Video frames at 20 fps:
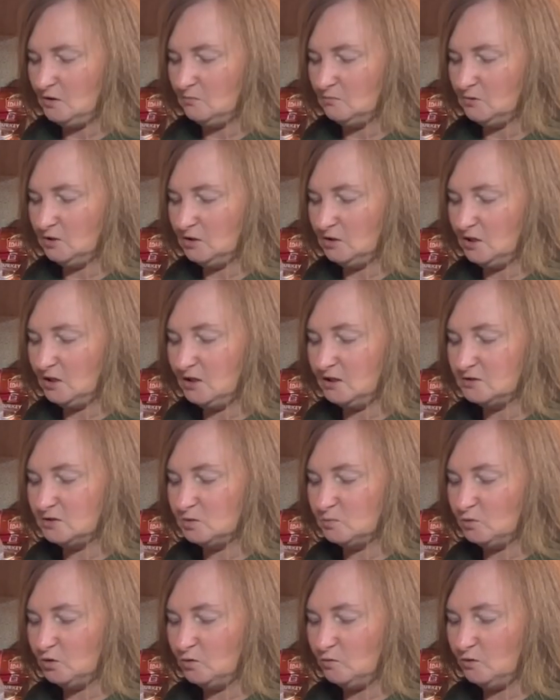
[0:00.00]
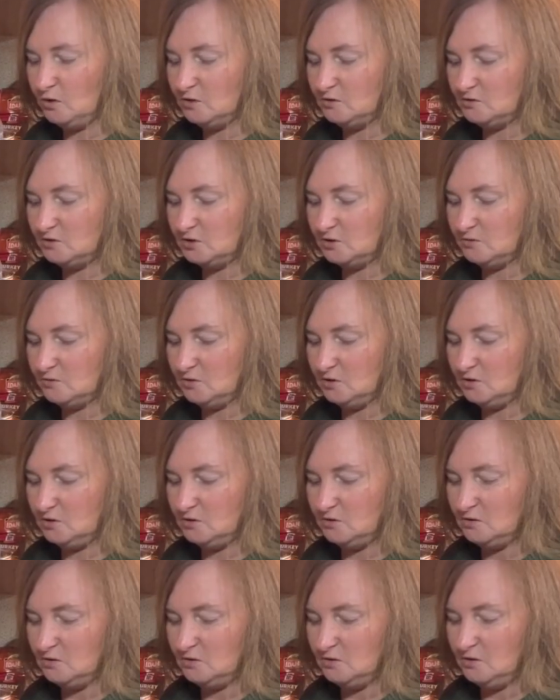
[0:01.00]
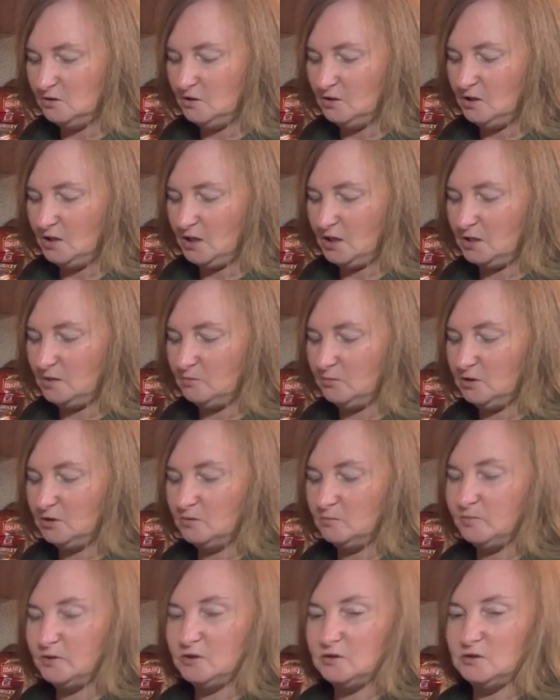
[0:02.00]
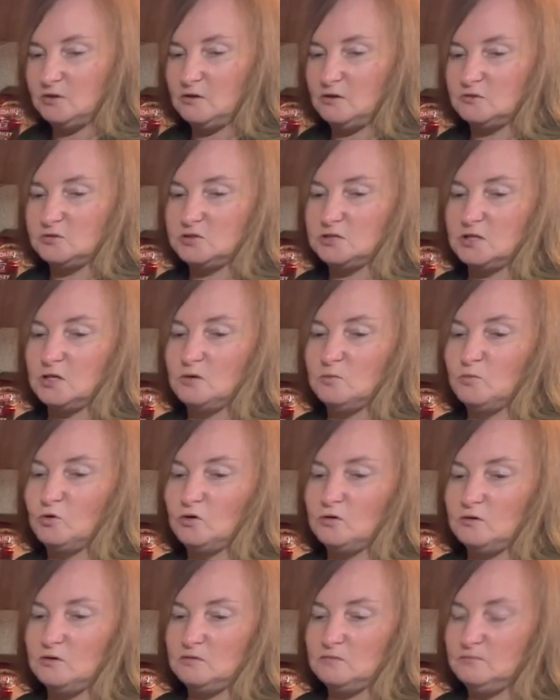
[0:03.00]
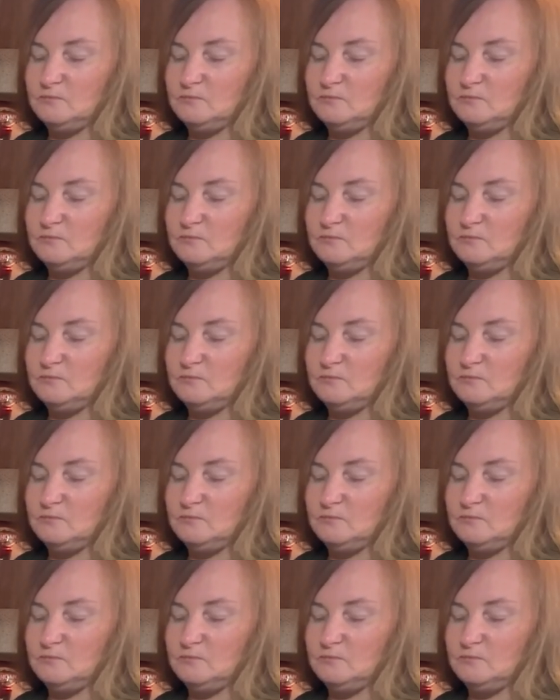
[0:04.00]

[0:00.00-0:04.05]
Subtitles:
I'm going to add some more water to it and I'm going to put it on a slow boil.